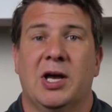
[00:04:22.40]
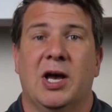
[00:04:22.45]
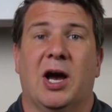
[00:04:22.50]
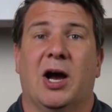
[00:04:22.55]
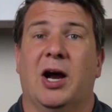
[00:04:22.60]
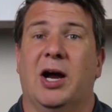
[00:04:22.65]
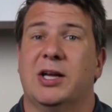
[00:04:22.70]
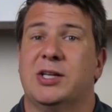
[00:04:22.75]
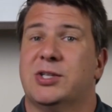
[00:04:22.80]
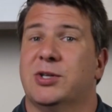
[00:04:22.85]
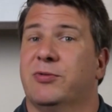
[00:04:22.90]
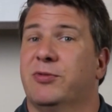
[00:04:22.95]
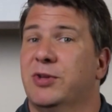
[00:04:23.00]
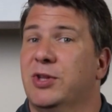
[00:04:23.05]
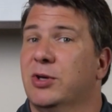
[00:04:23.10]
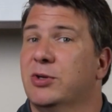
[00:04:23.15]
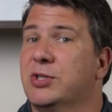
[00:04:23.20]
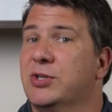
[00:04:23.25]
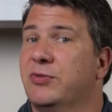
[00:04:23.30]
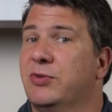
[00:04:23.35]
All right, so for
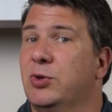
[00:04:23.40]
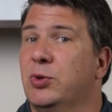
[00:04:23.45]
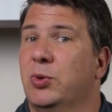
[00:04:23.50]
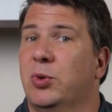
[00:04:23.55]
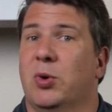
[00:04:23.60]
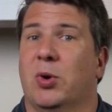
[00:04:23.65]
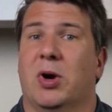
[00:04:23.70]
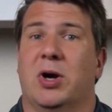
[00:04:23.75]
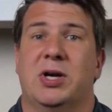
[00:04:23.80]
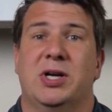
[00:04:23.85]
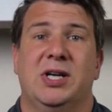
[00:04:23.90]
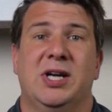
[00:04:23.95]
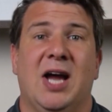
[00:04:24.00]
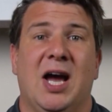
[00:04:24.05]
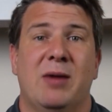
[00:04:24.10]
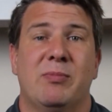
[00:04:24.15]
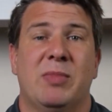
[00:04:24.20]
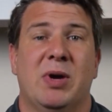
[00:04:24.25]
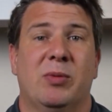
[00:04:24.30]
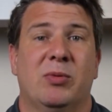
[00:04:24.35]
those of you who are
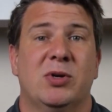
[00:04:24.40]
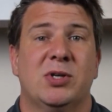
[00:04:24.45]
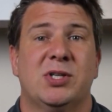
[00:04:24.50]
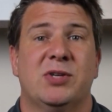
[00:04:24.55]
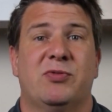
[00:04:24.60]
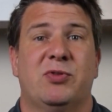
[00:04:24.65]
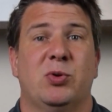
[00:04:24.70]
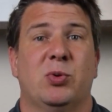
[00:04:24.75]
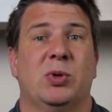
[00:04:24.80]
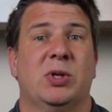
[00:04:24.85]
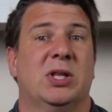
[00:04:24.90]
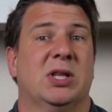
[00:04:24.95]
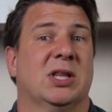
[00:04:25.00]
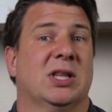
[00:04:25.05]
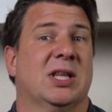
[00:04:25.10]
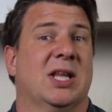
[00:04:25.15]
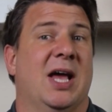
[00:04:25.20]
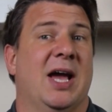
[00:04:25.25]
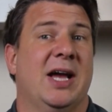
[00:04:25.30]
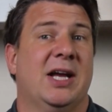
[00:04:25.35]
not members, if you would
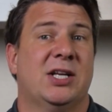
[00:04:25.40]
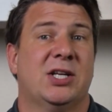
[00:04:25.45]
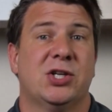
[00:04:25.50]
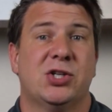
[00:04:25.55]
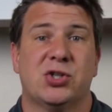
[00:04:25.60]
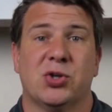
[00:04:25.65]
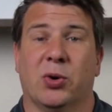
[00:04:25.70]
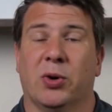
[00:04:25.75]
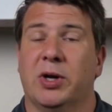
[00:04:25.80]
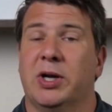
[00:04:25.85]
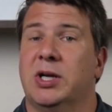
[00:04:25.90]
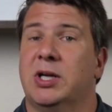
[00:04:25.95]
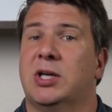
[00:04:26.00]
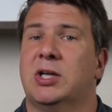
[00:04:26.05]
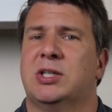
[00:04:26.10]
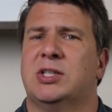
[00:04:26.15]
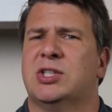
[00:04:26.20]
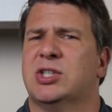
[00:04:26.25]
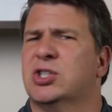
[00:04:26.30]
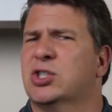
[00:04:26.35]
like to join,
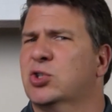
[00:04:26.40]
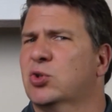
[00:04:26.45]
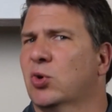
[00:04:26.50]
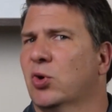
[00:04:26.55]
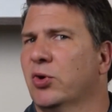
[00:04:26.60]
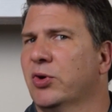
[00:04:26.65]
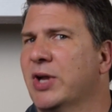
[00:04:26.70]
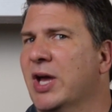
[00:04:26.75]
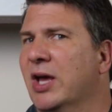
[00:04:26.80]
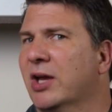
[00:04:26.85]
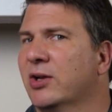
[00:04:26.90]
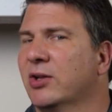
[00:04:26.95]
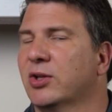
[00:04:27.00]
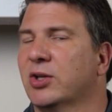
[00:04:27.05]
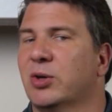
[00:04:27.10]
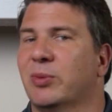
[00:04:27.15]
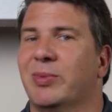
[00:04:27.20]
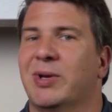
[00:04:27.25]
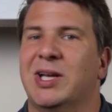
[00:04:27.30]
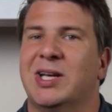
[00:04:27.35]
just scroll down a
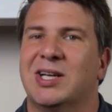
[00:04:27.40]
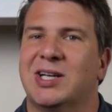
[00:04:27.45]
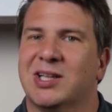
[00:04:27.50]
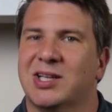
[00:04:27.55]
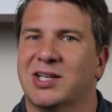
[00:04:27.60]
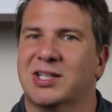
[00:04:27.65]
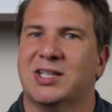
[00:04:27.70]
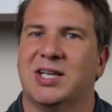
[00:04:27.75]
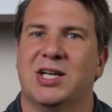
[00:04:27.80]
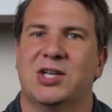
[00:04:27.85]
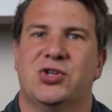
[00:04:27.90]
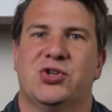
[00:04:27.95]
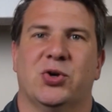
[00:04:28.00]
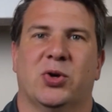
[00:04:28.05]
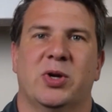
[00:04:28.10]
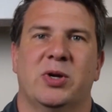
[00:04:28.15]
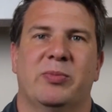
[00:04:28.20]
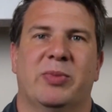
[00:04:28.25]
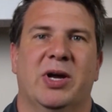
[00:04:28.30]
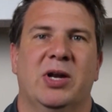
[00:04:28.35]
little bit and click that
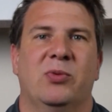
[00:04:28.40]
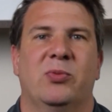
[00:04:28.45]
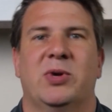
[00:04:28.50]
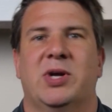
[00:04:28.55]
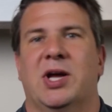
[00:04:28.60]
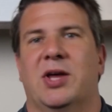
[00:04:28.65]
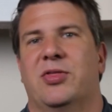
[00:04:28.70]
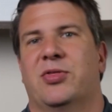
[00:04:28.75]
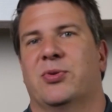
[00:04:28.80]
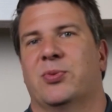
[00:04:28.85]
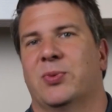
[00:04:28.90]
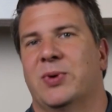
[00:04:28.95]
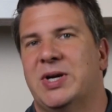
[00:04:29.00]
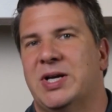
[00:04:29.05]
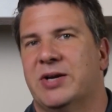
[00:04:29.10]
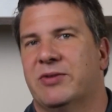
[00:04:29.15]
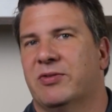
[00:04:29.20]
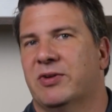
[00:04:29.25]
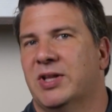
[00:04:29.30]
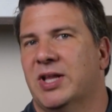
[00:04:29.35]
join button. We've got three
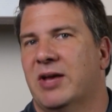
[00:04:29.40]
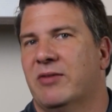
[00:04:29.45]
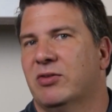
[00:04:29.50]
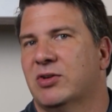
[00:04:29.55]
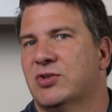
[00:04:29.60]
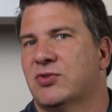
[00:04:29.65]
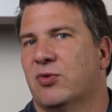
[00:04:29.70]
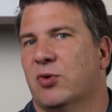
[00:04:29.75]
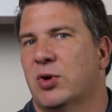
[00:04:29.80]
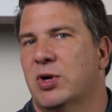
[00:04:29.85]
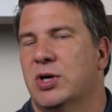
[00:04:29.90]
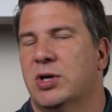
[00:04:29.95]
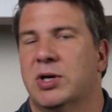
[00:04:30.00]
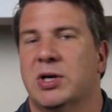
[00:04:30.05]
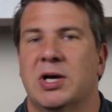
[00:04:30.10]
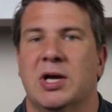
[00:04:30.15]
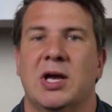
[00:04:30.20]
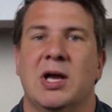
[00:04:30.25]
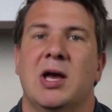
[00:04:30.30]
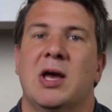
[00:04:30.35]
different levels for you.
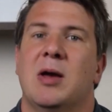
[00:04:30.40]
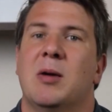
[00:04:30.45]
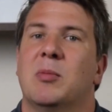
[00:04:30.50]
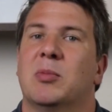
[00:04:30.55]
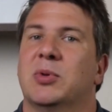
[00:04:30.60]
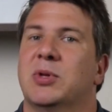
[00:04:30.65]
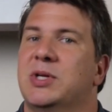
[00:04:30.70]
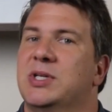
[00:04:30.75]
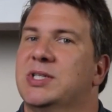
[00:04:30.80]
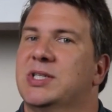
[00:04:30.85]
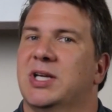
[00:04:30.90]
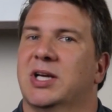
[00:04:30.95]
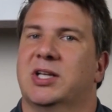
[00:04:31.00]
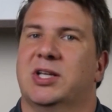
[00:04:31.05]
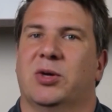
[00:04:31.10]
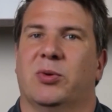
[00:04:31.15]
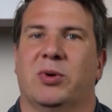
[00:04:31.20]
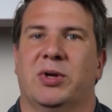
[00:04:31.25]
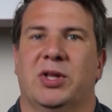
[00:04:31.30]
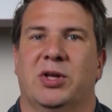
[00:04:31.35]
Please
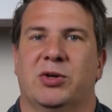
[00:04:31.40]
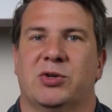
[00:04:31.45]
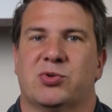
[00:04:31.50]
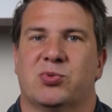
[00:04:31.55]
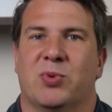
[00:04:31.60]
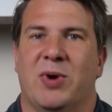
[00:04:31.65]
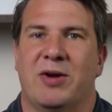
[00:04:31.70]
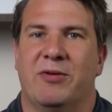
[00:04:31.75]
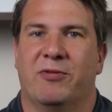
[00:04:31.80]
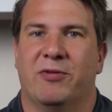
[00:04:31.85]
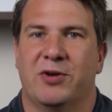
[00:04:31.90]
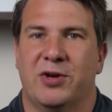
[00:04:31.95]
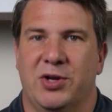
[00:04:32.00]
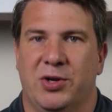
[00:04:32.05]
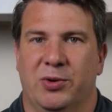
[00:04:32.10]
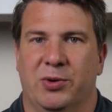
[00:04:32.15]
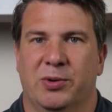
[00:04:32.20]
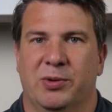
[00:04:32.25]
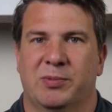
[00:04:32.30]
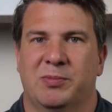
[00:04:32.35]
select the one that is right for
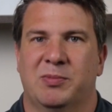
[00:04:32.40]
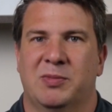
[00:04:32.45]
you.